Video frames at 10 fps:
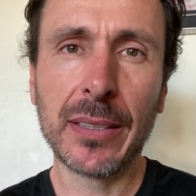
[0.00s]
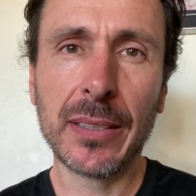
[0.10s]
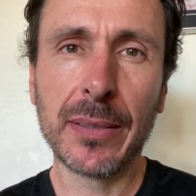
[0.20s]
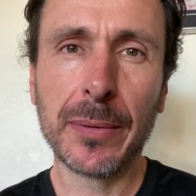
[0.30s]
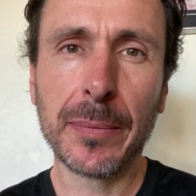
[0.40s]

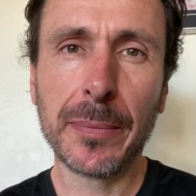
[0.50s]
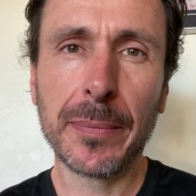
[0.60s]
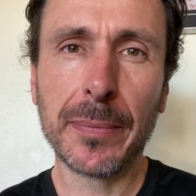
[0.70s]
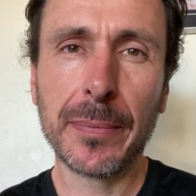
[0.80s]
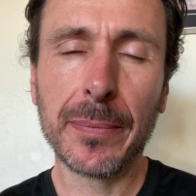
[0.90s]

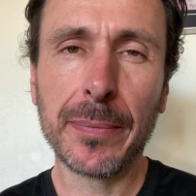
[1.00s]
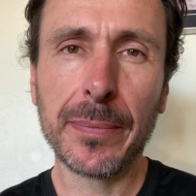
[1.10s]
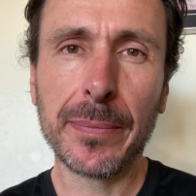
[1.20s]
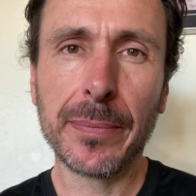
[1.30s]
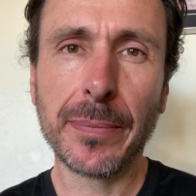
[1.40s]

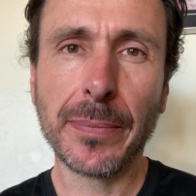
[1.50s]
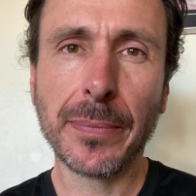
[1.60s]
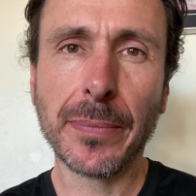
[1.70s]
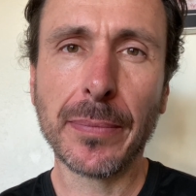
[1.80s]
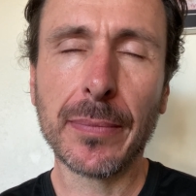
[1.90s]

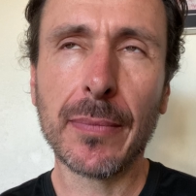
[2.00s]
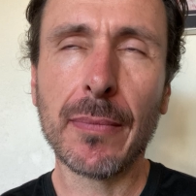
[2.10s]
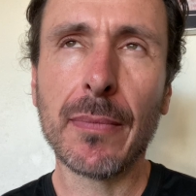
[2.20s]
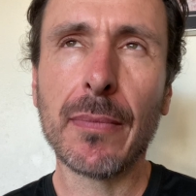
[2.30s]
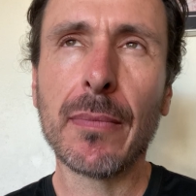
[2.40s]

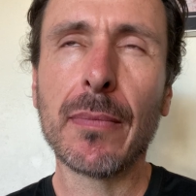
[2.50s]
[no speech]